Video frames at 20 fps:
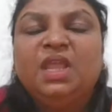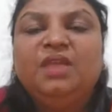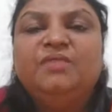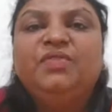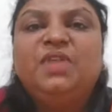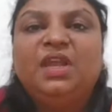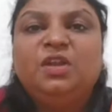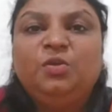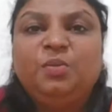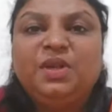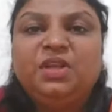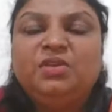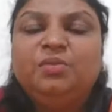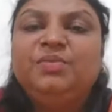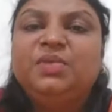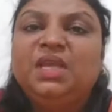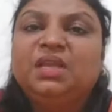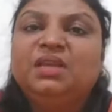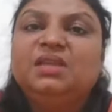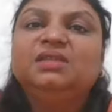If the
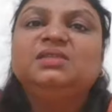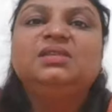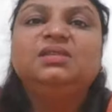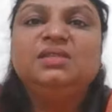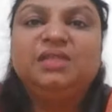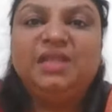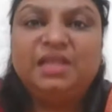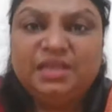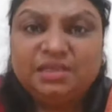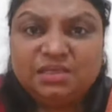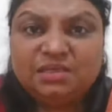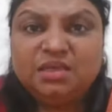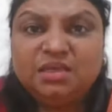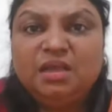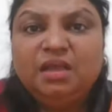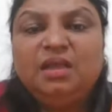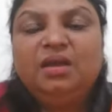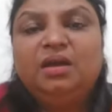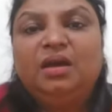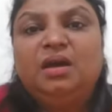endometrium thickness is less,
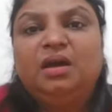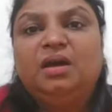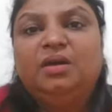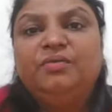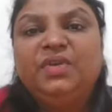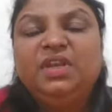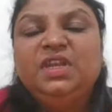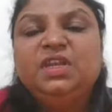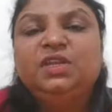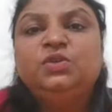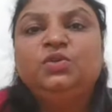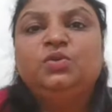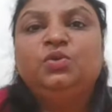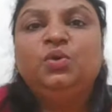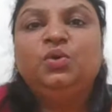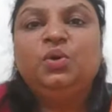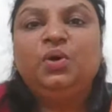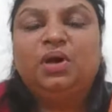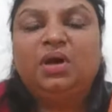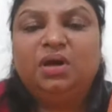we need
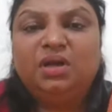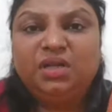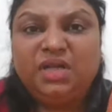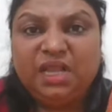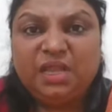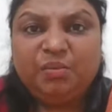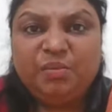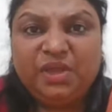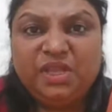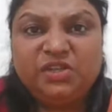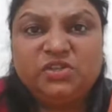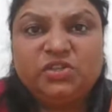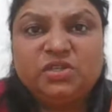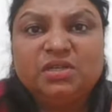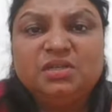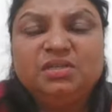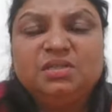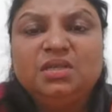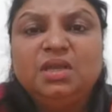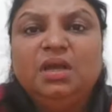to take
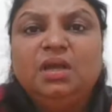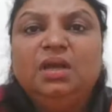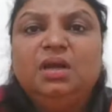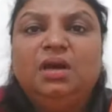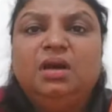measures